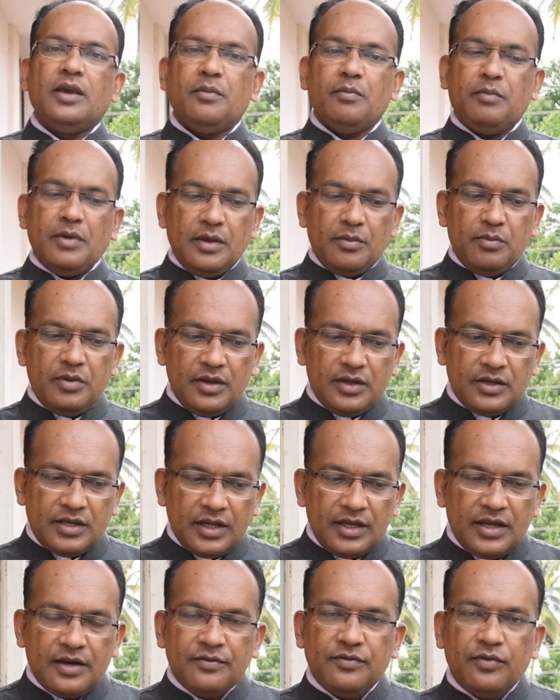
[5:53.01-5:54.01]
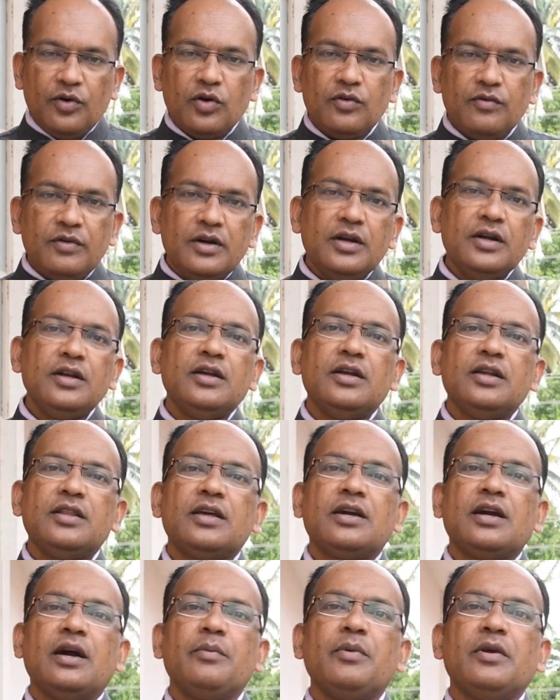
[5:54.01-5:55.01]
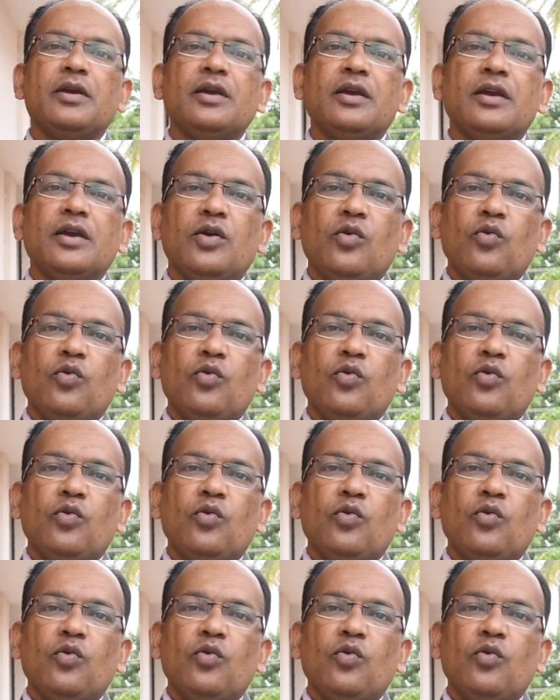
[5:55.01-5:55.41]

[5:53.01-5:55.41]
may be taken forward in the coming